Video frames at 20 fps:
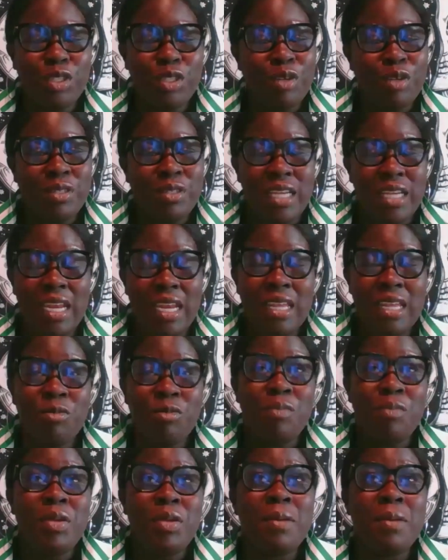So dating
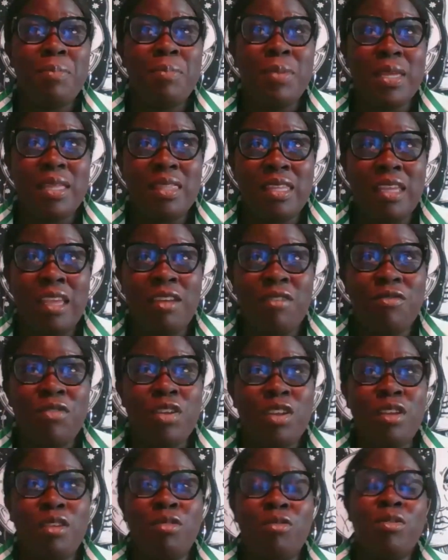will be a big thing for
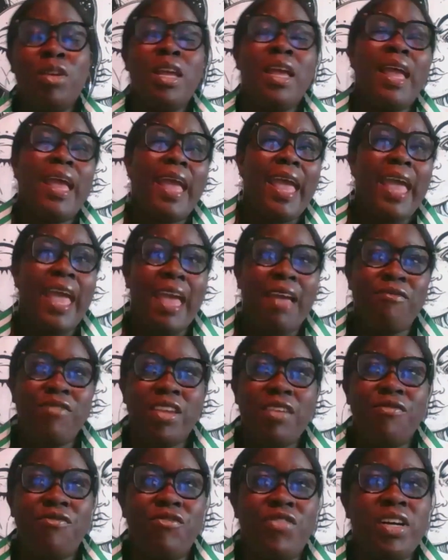you.
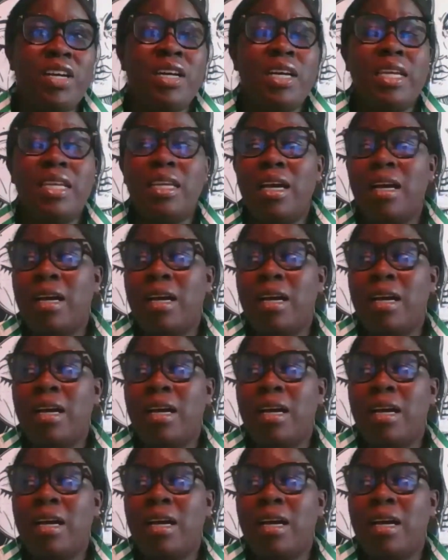Having fun.